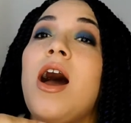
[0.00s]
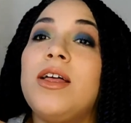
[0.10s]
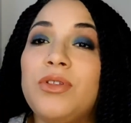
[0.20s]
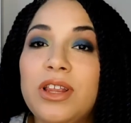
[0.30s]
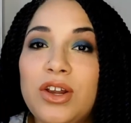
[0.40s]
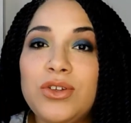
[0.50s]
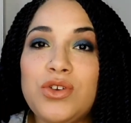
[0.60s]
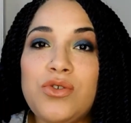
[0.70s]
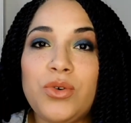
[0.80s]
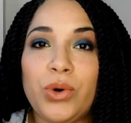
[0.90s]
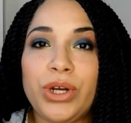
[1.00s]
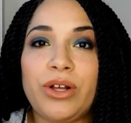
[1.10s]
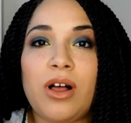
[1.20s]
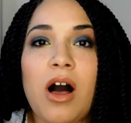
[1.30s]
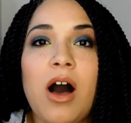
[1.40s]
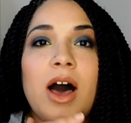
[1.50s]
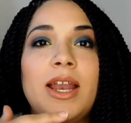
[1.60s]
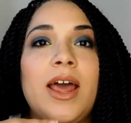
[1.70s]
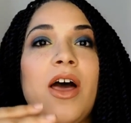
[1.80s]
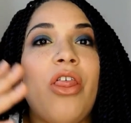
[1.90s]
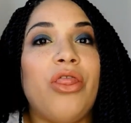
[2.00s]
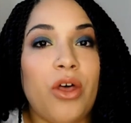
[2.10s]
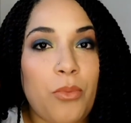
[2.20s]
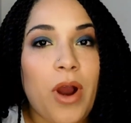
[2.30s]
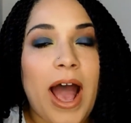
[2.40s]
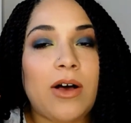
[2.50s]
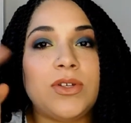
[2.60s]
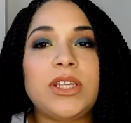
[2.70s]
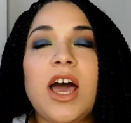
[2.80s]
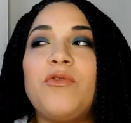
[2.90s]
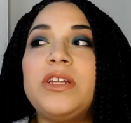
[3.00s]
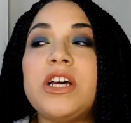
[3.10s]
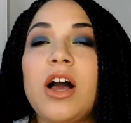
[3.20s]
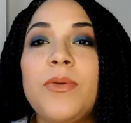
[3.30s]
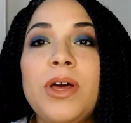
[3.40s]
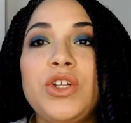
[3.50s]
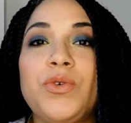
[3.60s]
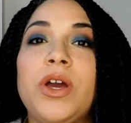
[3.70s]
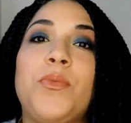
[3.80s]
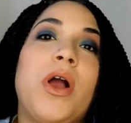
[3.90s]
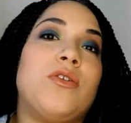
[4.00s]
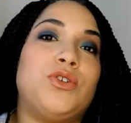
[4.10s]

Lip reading: a little tutorial on the brows. I've been talking about doing a brow